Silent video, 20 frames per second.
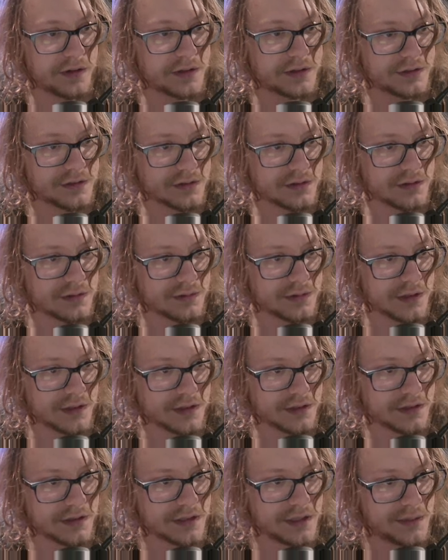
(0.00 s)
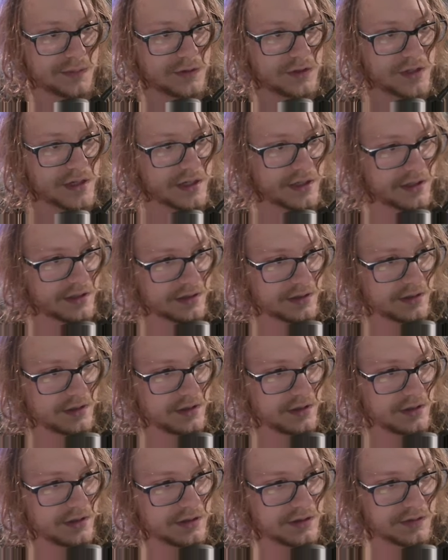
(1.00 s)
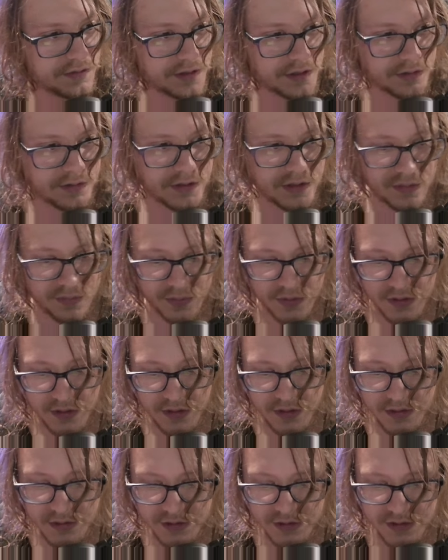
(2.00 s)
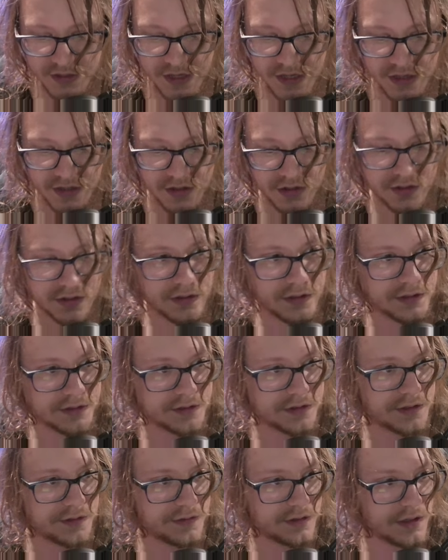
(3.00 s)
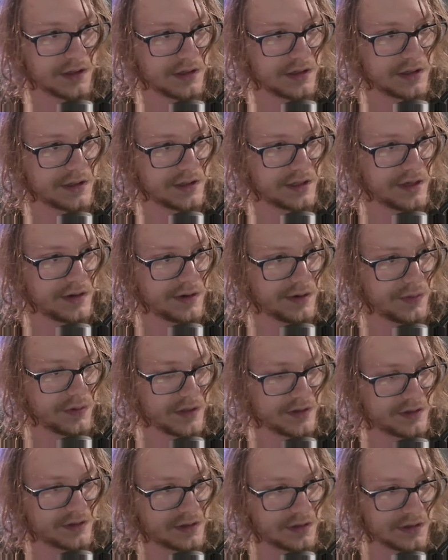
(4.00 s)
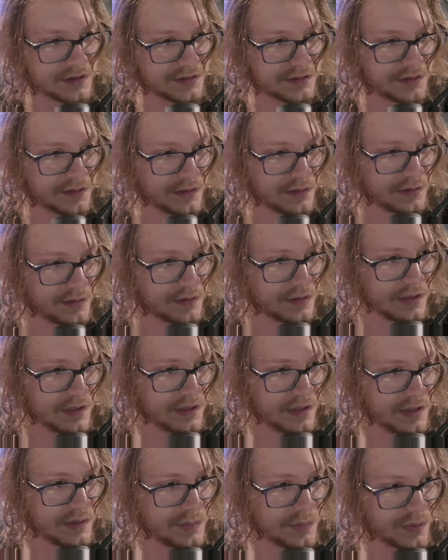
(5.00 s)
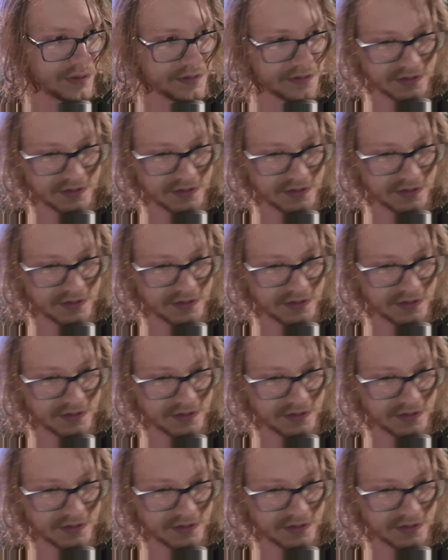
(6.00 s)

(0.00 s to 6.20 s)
so that we can keep track of how deep our stack calls have gone. Now I want to also print